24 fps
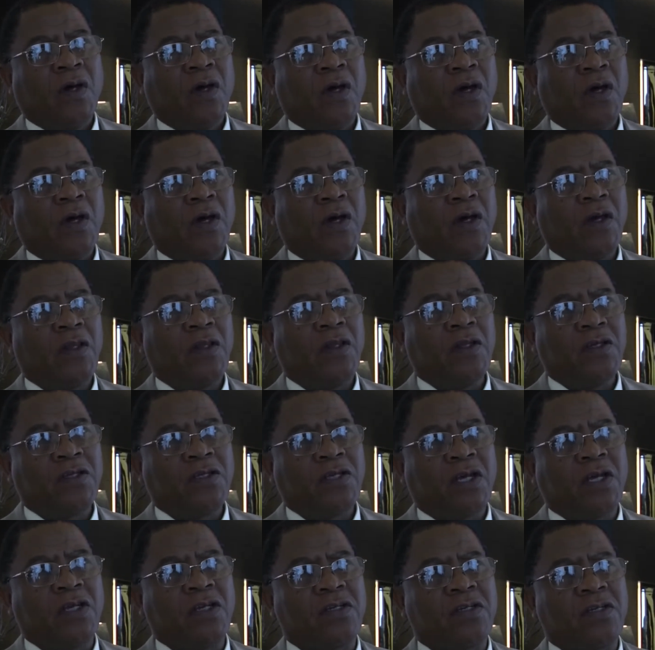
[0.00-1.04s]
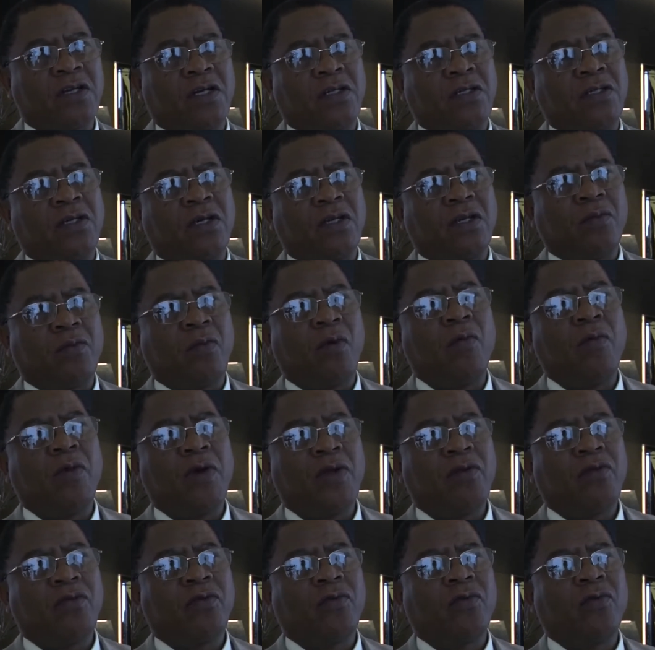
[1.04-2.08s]
in the sense that at the
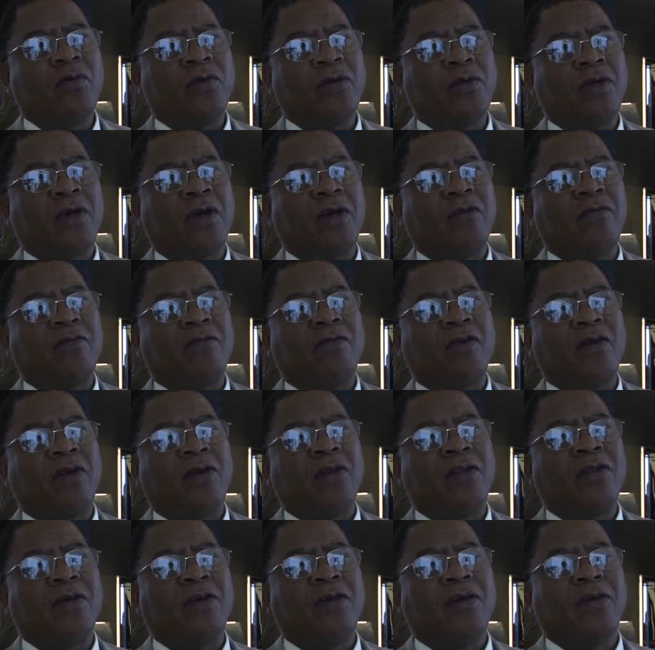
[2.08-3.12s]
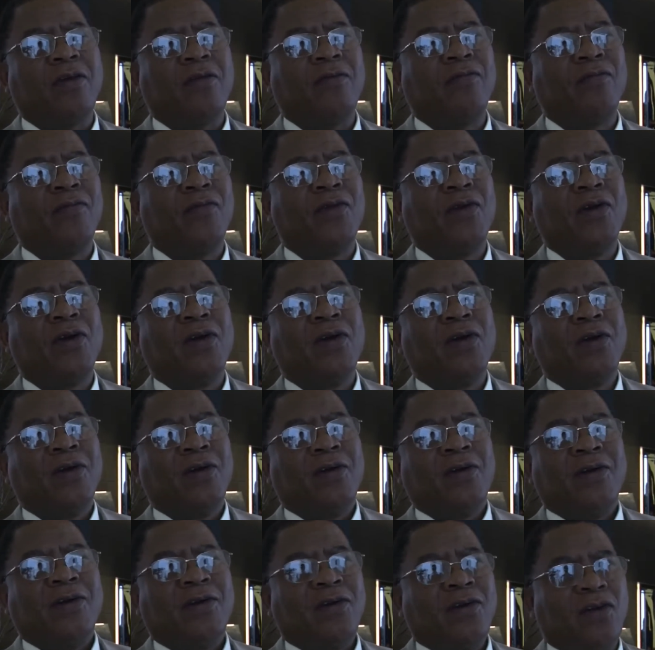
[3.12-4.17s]
moment we do not have any
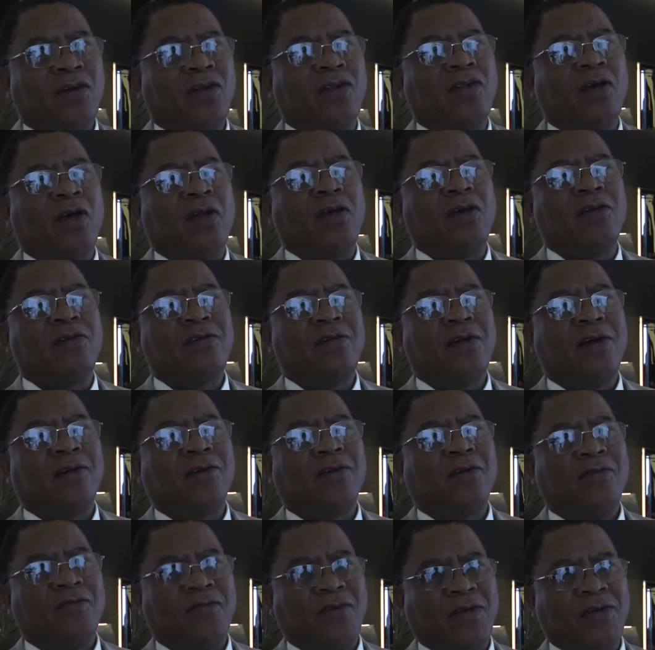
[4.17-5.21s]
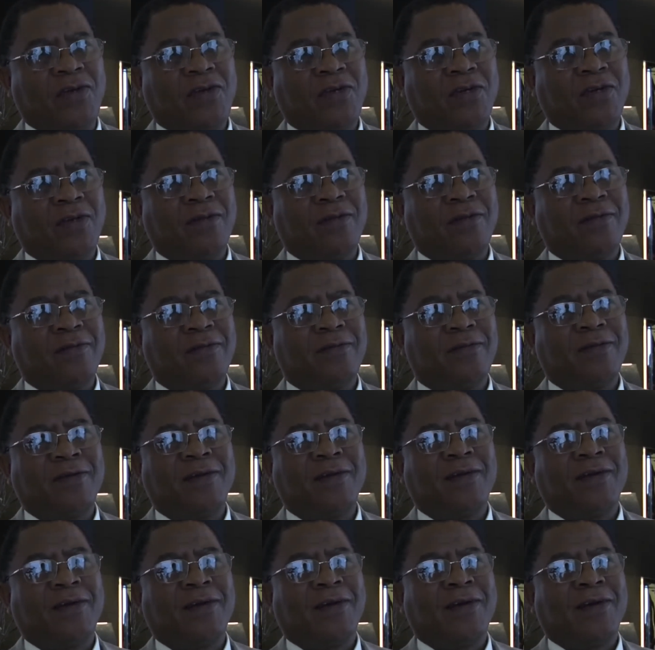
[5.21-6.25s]
international convention
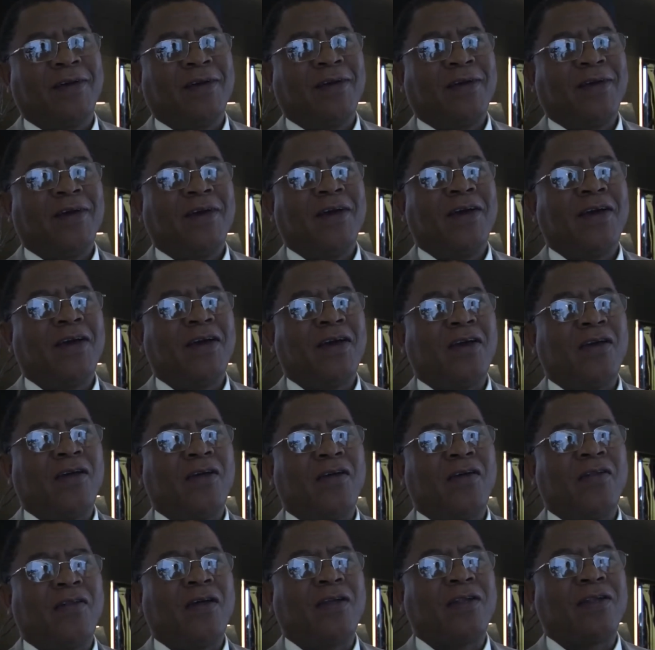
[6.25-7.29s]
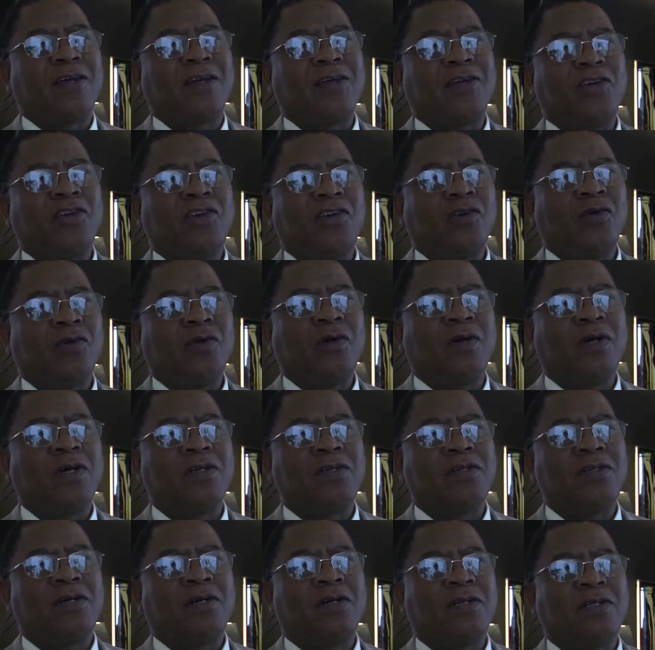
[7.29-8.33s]
that
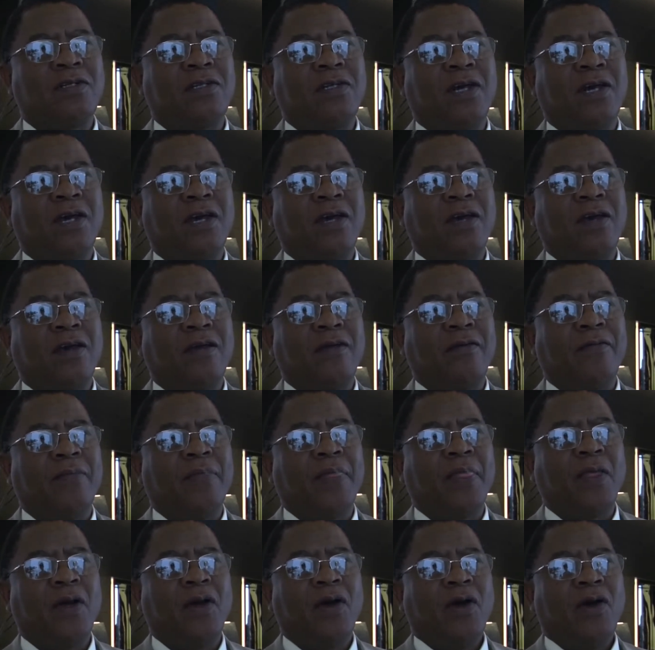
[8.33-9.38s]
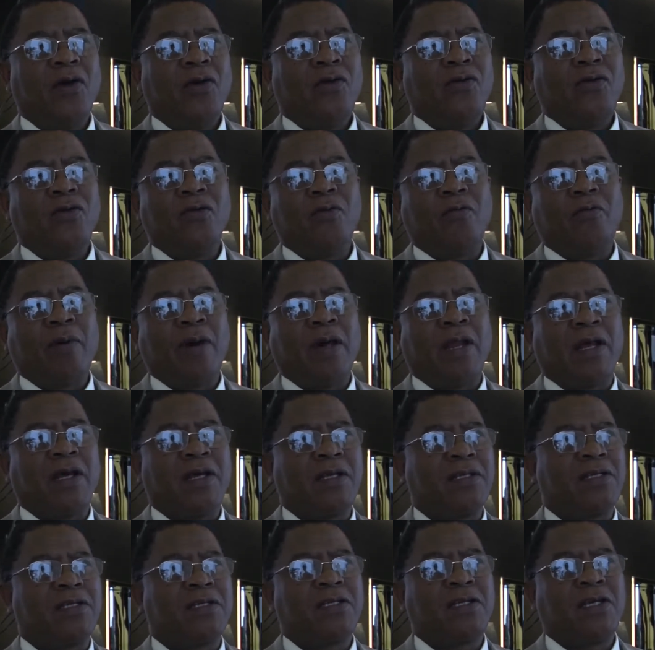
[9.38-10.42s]
ensures that you
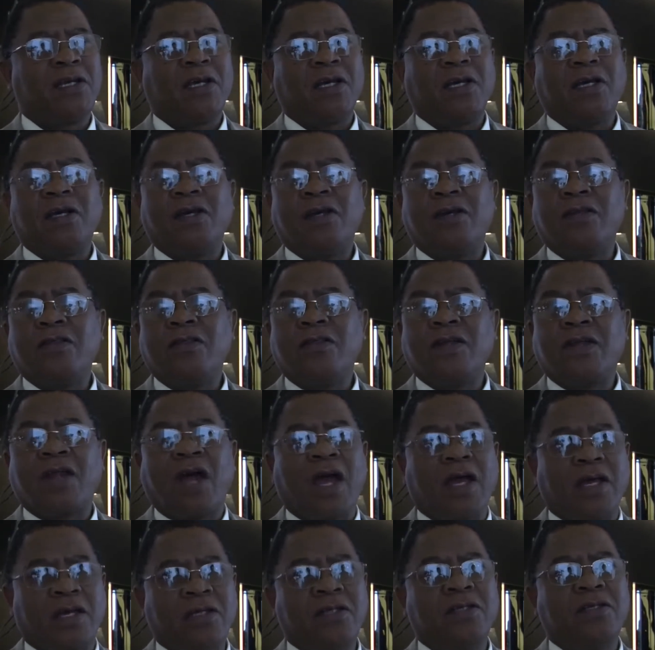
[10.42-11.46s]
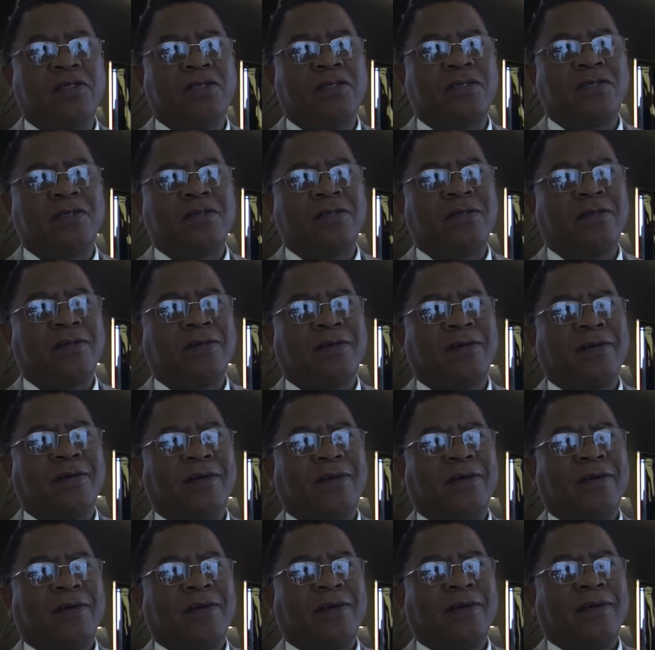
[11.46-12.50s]
balance the rights
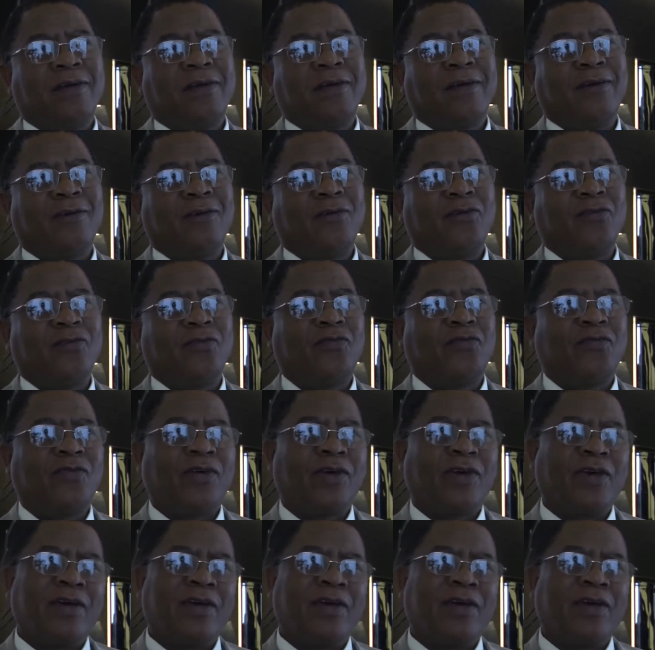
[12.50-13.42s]
of